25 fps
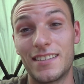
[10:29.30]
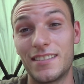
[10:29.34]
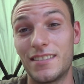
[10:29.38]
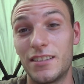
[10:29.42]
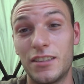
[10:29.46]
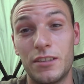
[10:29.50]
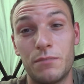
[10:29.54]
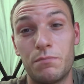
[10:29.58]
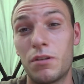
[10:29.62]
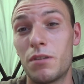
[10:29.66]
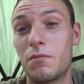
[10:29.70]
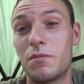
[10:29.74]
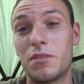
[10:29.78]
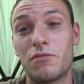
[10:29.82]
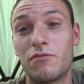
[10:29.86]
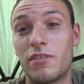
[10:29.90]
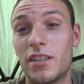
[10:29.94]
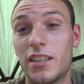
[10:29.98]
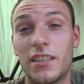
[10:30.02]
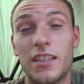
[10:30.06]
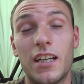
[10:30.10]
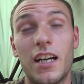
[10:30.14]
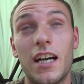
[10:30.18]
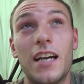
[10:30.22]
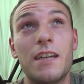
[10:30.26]
You probably
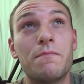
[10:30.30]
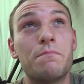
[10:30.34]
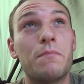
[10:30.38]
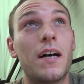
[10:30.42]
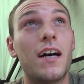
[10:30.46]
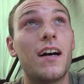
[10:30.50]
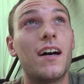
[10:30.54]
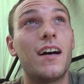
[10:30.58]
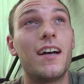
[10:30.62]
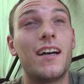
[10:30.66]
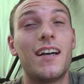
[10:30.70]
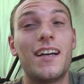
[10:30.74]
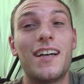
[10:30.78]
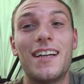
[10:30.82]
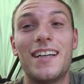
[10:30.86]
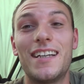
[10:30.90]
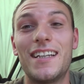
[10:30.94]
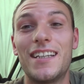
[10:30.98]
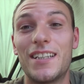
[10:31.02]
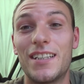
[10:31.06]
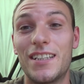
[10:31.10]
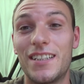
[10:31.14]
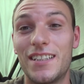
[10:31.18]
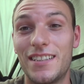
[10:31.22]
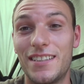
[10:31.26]
already know it, but
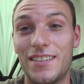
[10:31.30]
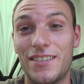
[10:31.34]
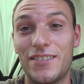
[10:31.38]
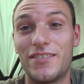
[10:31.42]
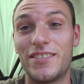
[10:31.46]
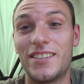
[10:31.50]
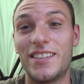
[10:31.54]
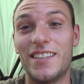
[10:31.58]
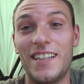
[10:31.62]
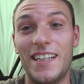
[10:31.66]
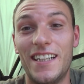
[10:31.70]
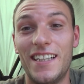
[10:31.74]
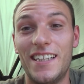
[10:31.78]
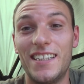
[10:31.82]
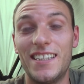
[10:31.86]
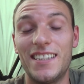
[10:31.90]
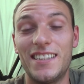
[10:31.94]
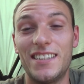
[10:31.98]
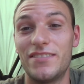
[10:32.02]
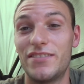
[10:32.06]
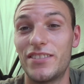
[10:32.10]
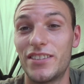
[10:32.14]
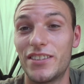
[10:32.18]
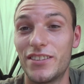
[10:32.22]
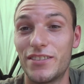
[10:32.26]
overnight,
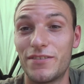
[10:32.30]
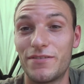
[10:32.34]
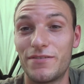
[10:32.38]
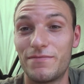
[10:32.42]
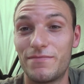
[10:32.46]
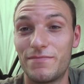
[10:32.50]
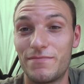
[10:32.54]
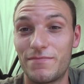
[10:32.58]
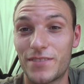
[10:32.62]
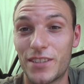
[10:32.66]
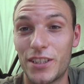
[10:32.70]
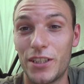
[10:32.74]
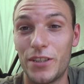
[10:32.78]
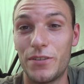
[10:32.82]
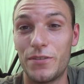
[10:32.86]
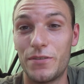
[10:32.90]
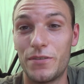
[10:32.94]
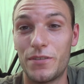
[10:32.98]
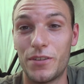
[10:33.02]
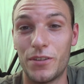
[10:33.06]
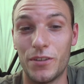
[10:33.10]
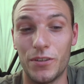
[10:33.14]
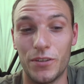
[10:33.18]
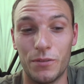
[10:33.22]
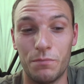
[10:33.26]
if you've got
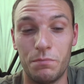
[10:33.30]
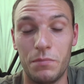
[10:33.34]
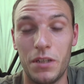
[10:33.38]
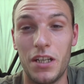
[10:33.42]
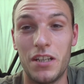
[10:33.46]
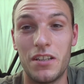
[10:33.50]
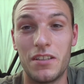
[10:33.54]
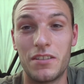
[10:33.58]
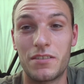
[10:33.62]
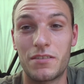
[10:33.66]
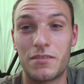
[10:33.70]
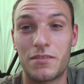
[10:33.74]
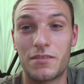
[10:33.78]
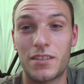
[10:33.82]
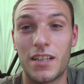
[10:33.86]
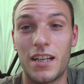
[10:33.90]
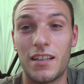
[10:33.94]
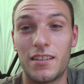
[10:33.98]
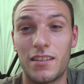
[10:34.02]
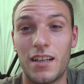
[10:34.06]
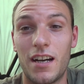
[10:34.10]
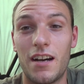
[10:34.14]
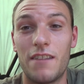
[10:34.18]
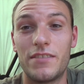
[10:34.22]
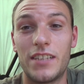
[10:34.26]
coots or birds
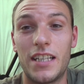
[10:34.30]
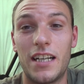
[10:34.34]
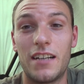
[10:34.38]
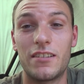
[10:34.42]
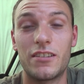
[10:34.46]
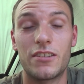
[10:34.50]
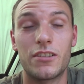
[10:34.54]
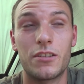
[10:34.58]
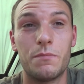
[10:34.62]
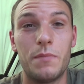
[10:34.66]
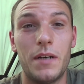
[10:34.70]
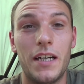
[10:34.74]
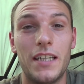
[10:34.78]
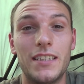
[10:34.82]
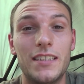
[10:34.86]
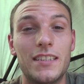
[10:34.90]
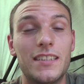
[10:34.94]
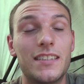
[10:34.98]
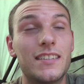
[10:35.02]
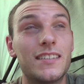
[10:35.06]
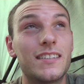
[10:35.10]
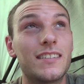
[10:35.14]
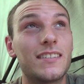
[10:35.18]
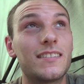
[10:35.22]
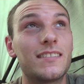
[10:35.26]
diving down on your bait,
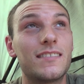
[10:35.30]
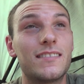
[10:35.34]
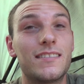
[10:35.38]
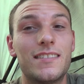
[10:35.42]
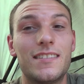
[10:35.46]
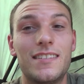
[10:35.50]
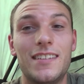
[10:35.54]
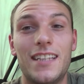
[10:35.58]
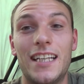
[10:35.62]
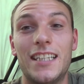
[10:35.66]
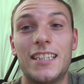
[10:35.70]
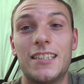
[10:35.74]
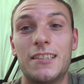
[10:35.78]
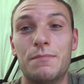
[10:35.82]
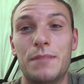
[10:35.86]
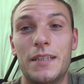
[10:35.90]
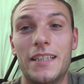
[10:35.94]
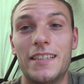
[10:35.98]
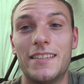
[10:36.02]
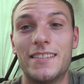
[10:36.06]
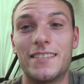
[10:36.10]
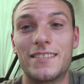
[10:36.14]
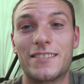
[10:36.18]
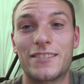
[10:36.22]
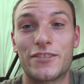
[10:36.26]
laser
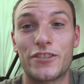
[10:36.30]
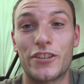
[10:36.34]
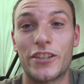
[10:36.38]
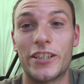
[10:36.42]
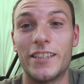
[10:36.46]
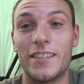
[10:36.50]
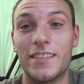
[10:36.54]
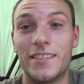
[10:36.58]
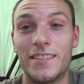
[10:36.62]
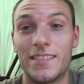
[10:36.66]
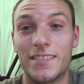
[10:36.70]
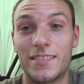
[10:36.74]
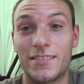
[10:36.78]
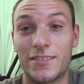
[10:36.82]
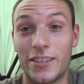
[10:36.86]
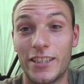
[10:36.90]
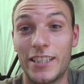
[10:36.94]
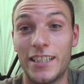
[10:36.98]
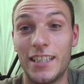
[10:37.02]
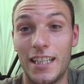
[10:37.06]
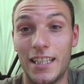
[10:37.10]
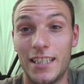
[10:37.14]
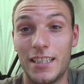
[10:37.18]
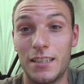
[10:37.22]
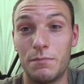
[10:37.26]
pen, green
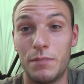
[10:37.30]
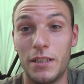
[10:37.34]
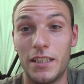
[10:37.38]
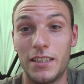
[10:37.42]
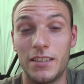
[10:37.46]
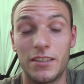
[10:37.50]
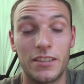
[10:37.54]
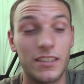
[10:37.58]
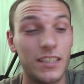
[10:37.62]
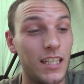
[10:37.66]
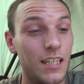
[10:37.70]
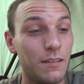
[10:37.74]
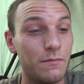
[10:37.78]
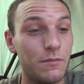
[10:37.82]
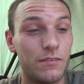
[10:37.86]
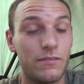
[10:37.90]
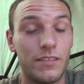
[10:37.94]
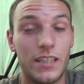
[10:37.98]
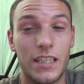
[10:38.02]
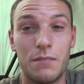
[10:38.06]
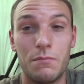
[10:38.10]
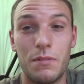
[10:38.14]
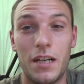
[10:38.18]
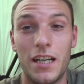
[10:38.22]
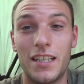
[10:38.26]
laser pen, you can get them off
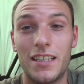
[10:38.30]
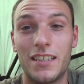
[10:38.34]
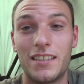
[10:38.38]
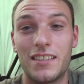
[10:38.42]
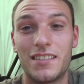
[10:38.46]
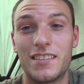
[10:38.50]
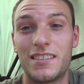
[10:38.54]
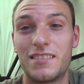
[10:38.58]
eBay,